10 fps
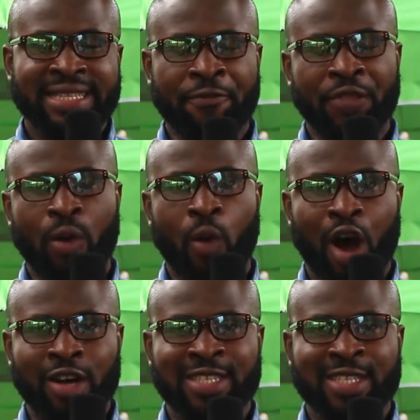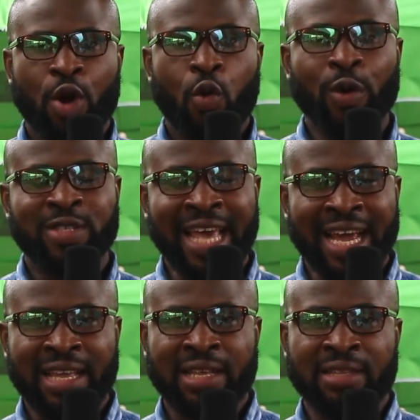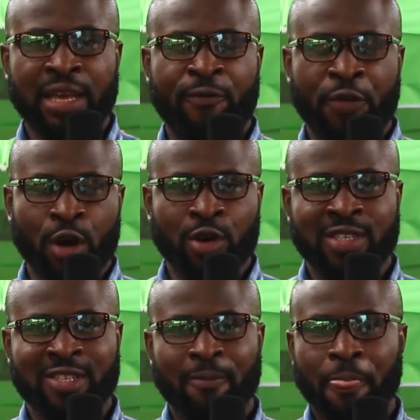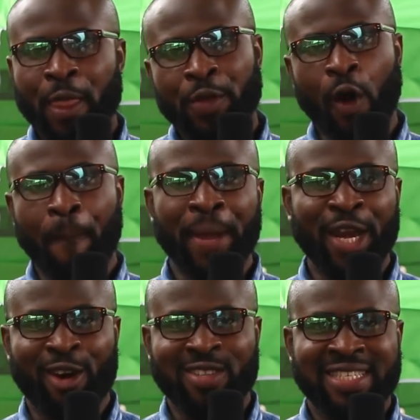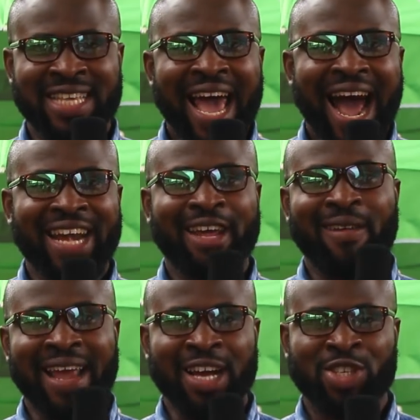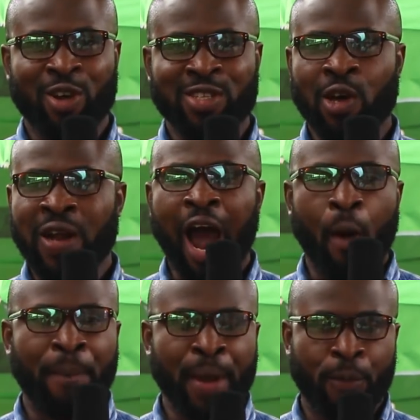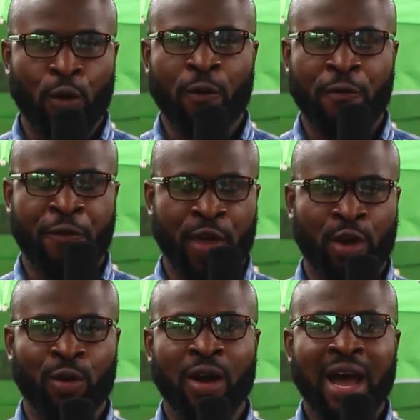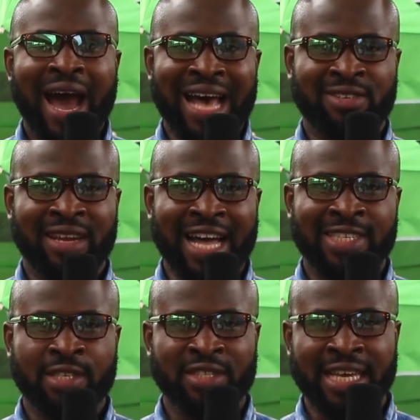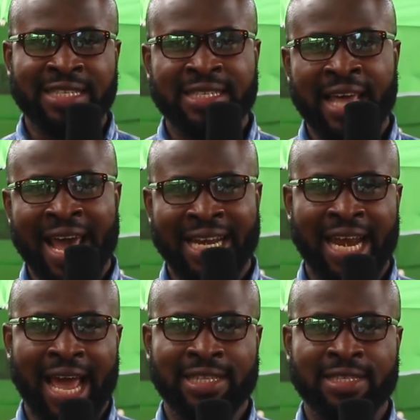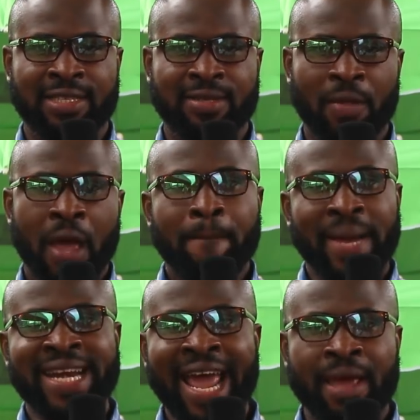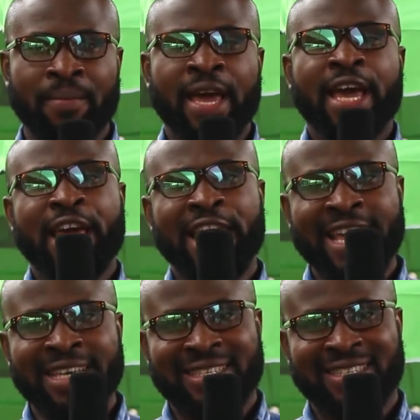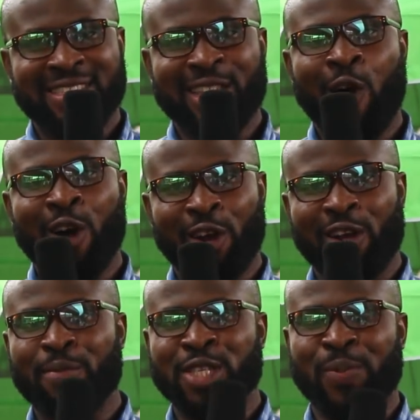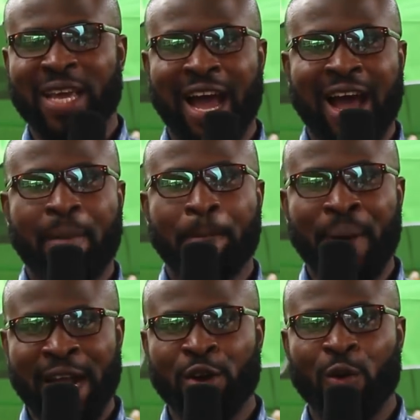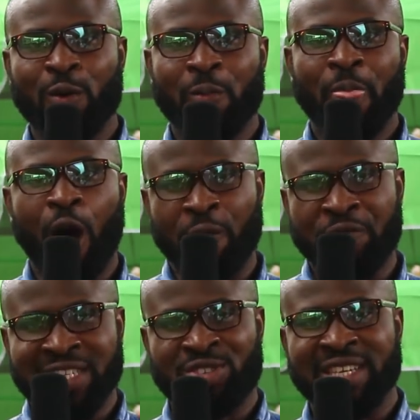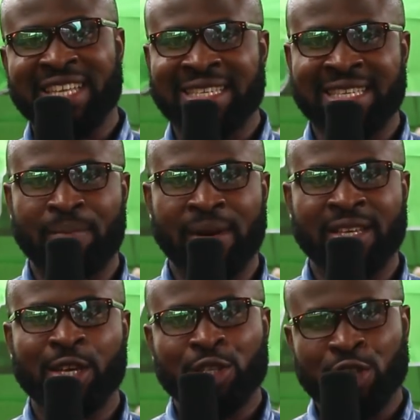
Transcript: Afterwards, we'll take the views, the opinions, and the reactions on how people feel as regards to these headlines. My name is the Honorable Speaker, Pando of the Street Assembly.